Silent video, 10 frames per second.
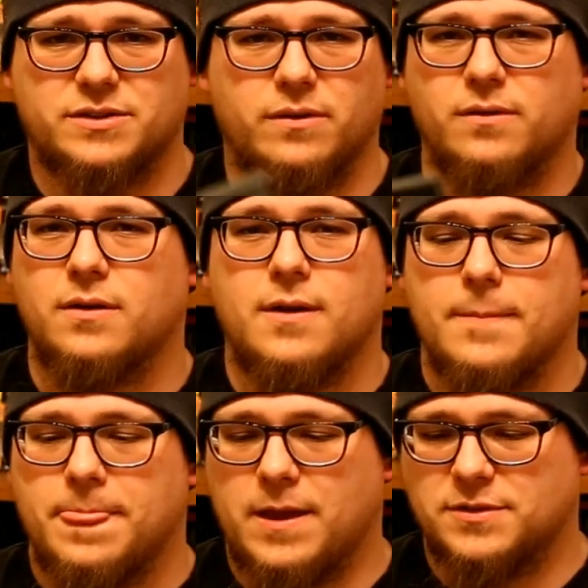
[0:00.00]
So
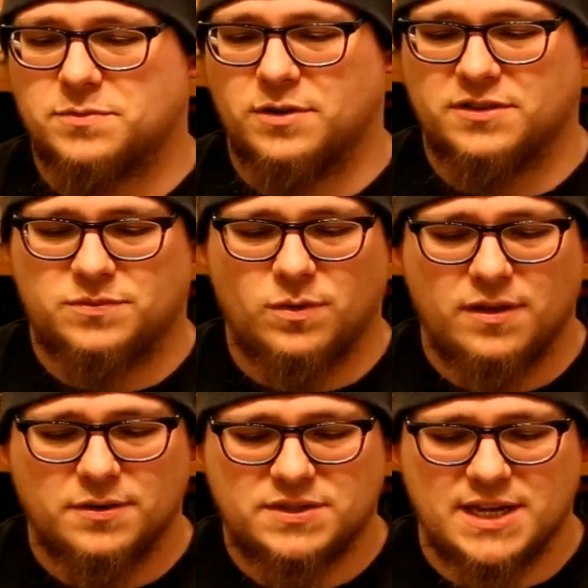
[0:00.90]
it was one
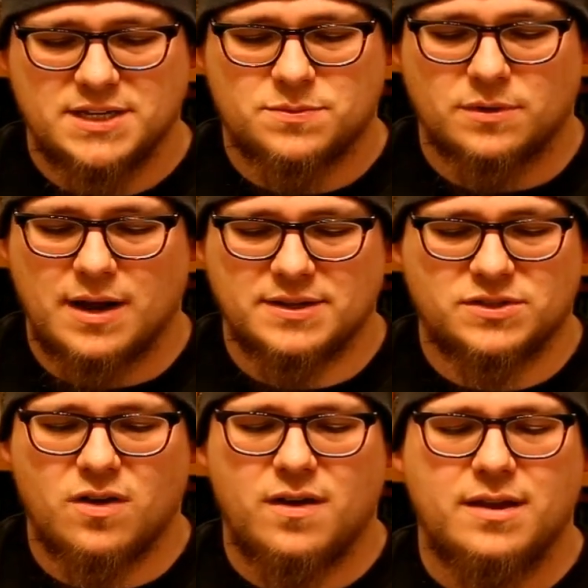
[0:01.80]
of those things where I
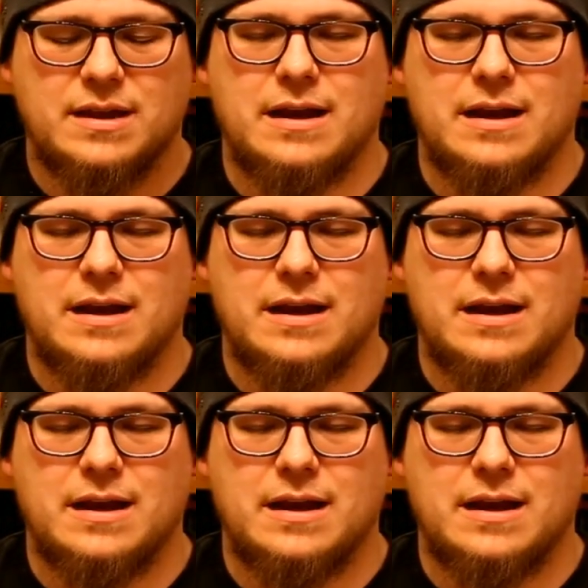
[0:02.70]
saw it,